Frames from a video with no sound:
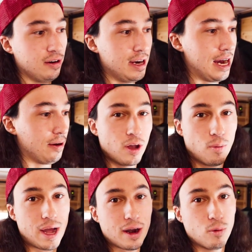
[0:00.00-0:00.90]
Not
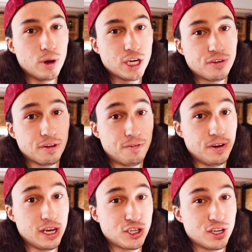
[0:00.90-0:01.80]
We're not gonna wish for the
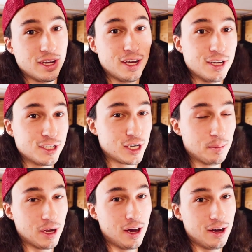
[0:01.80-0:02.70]
fish to
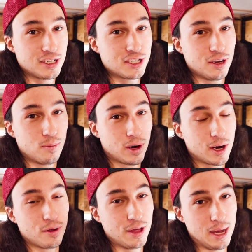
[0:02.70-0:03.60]
come to us. We're gonna
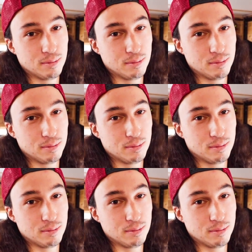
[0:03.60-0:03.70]
go to them.